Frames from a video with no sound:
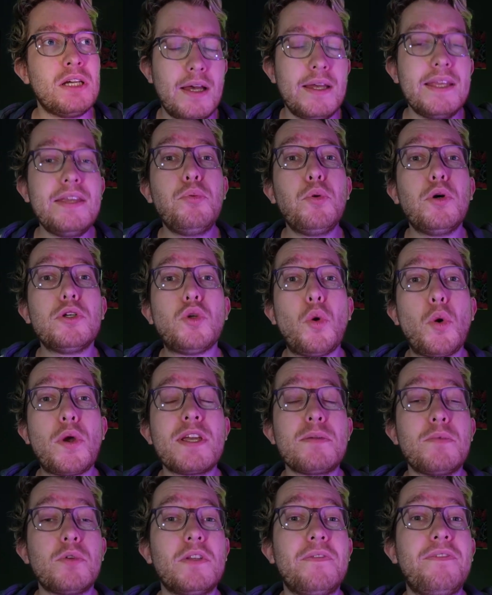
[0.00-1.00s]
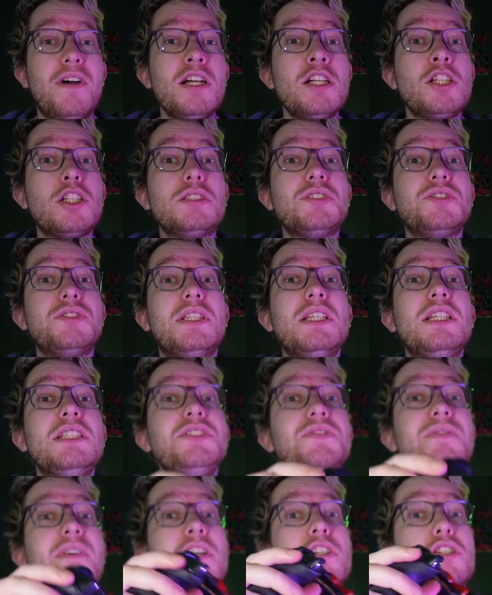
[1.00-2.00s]
If we're talking about the functions,
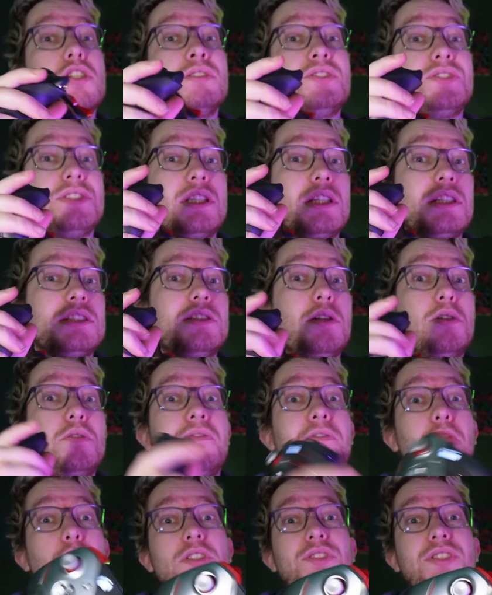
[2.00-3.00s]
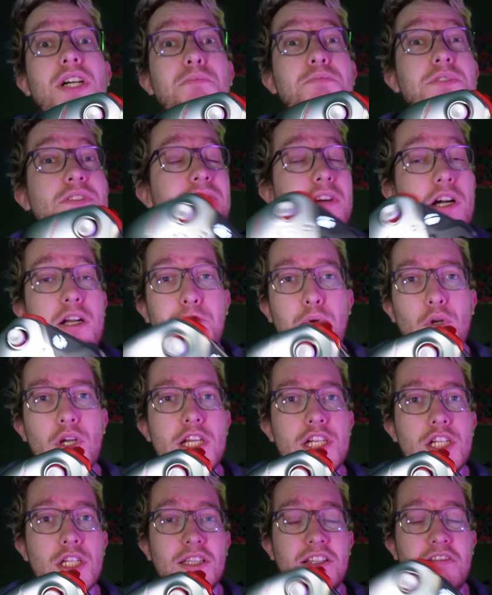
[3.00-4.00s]
these functions include, for example,
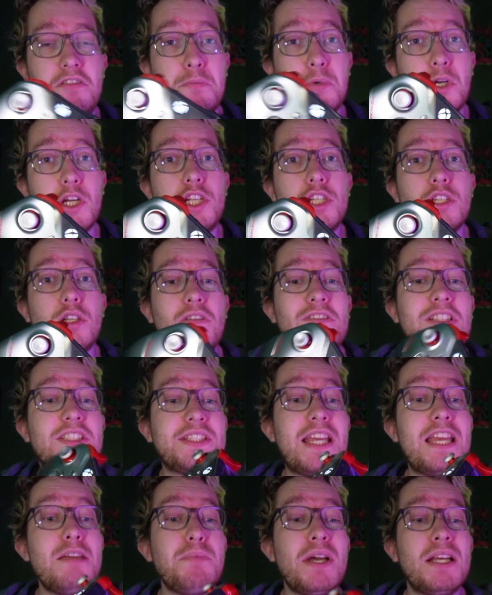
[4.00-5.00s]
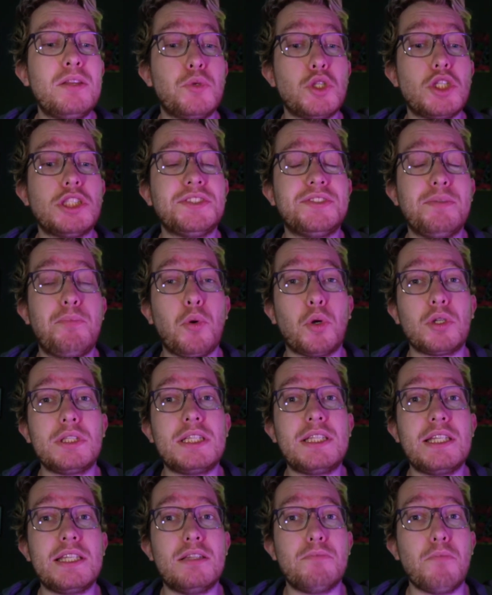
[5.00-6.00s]
vibration, the vibration of this gamepad, which is
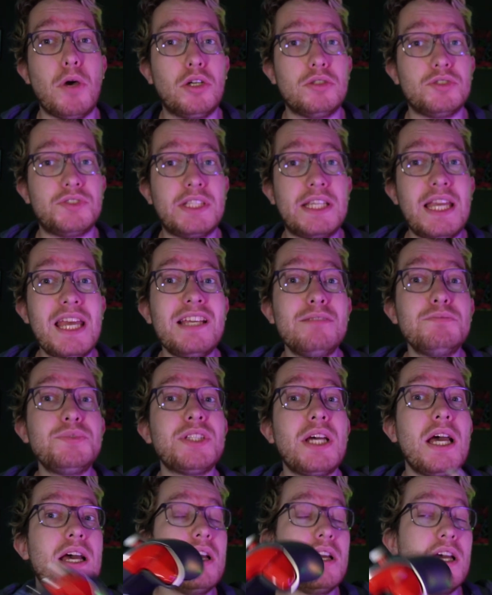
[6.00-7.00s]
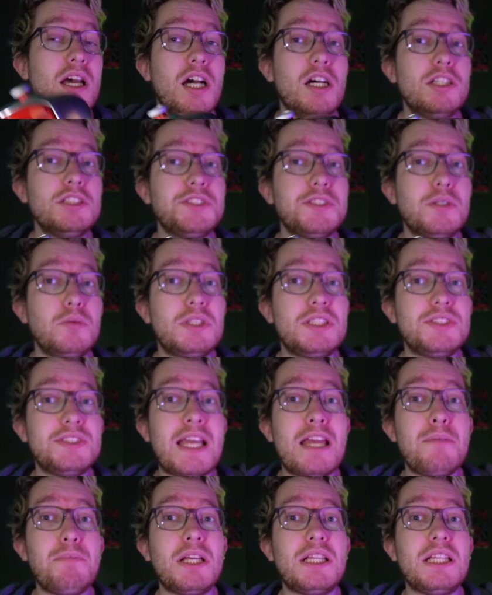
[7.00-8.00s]
supported in most games. Also, this
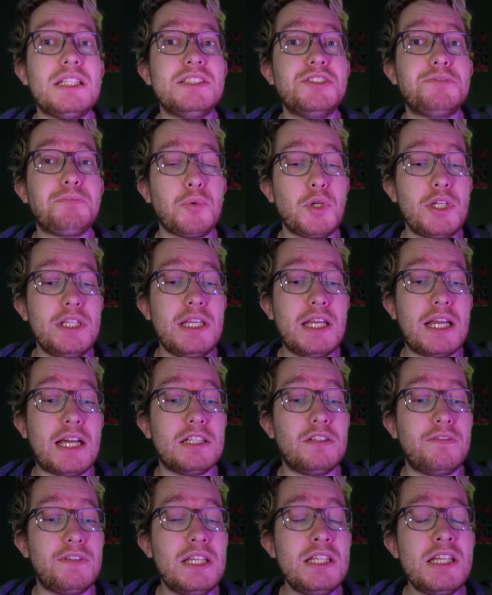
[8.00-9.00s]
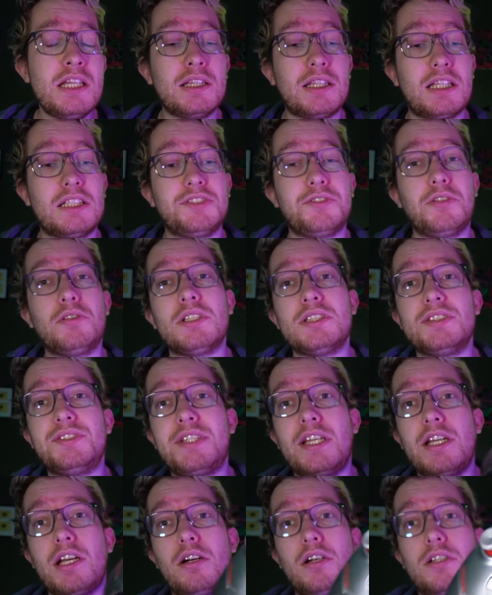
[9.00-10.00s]
gamepad is pretty convenient, as you can
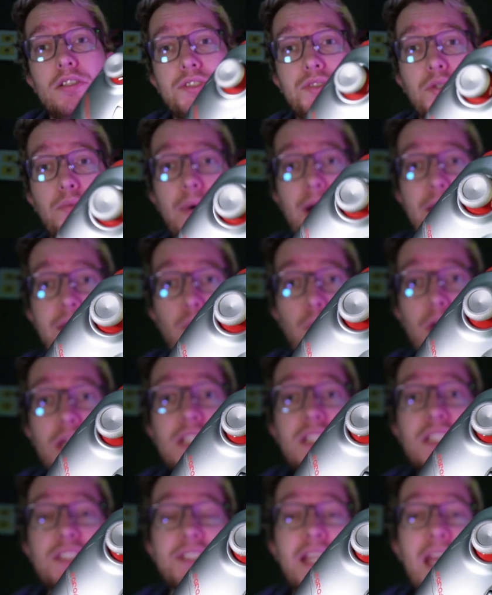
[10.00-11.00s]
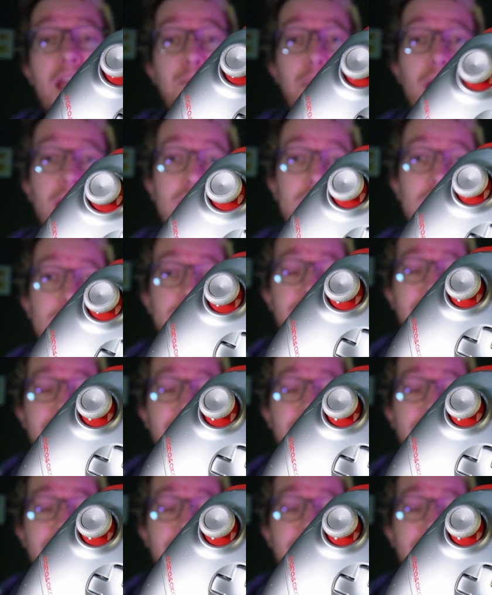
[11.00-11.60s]
see also by the way, this gamepad is